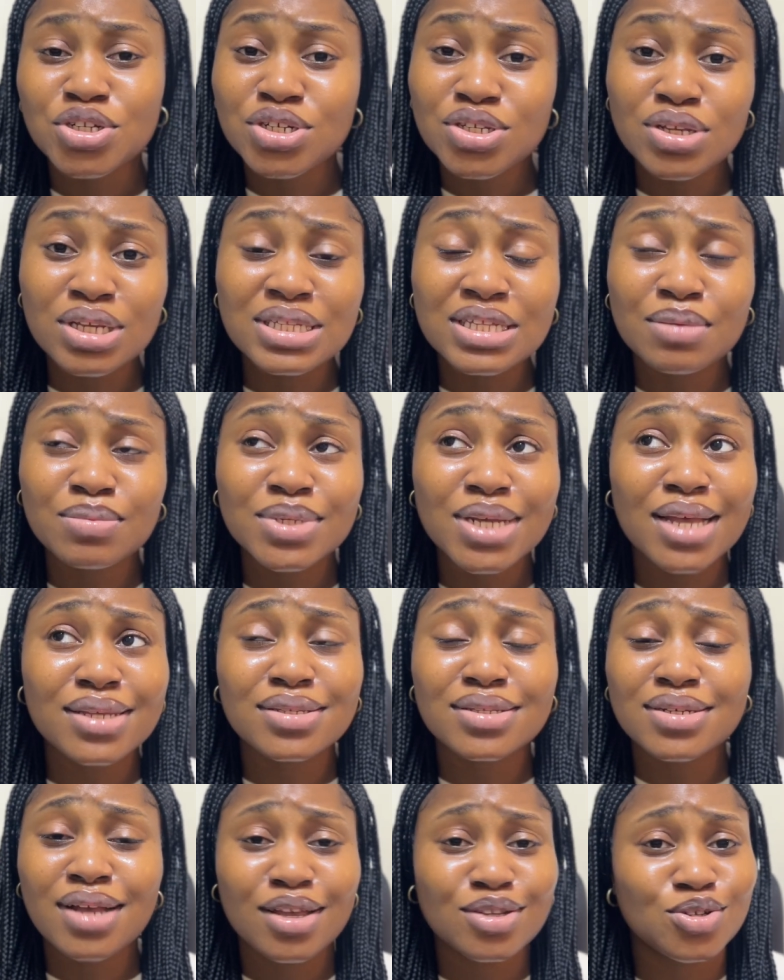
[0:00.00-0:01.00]

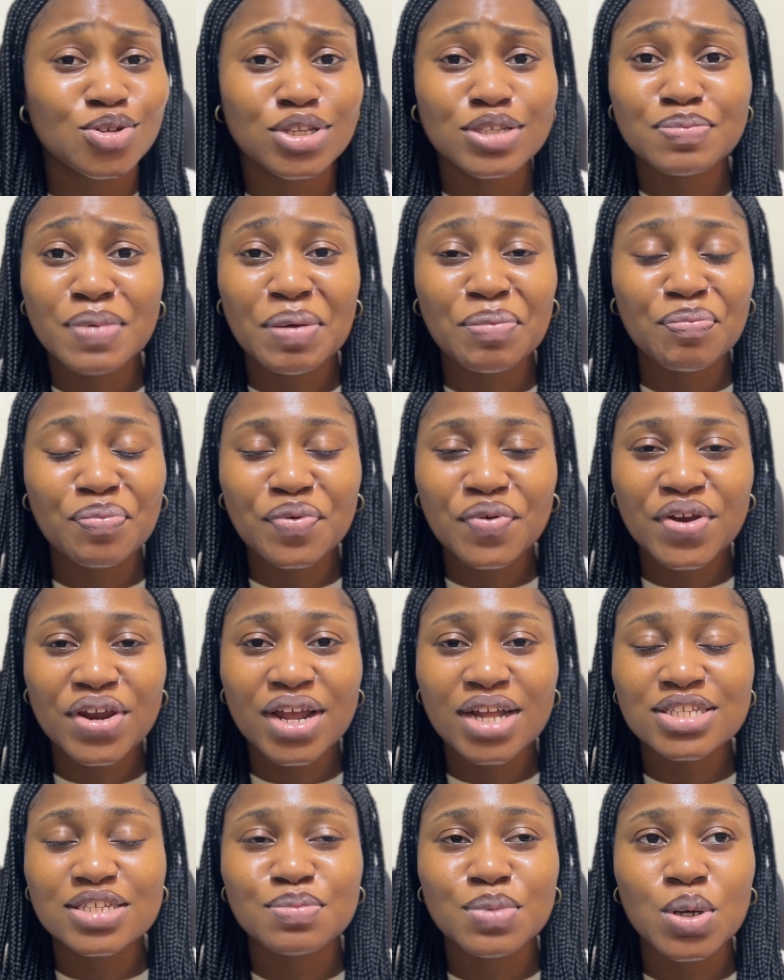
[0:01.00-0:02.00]
Just my
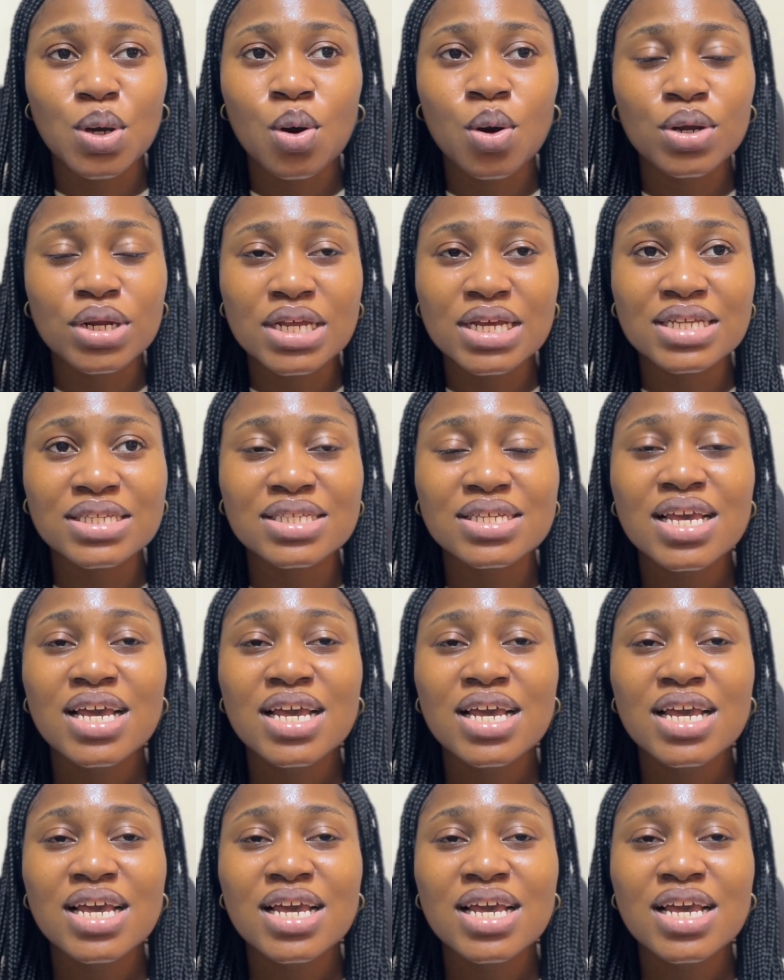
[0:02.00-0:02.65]
prayer, to be honest.